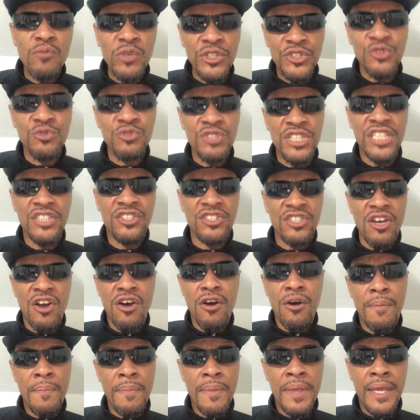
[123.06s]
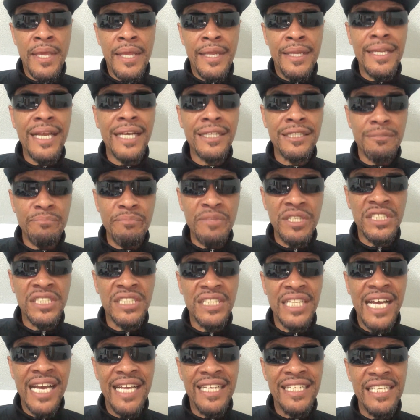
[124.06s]
what you just saw. Not to
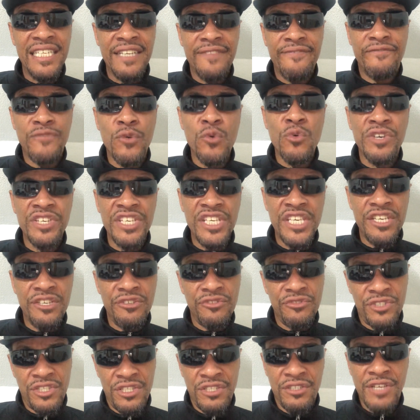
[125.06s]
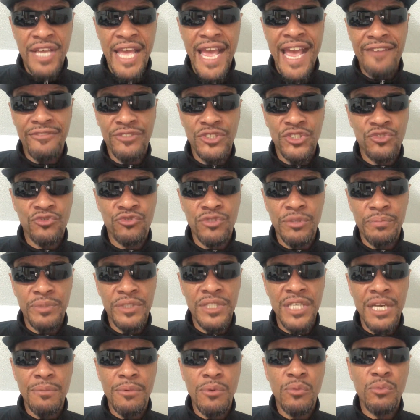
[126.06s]
mention, I did it four years, averaging triple
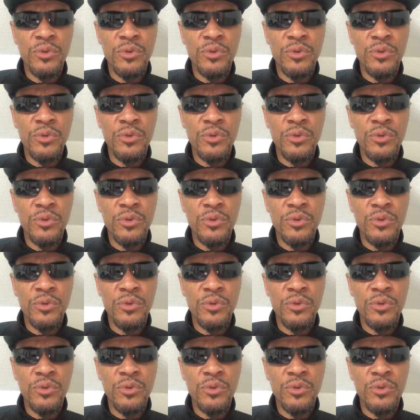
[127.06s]
double.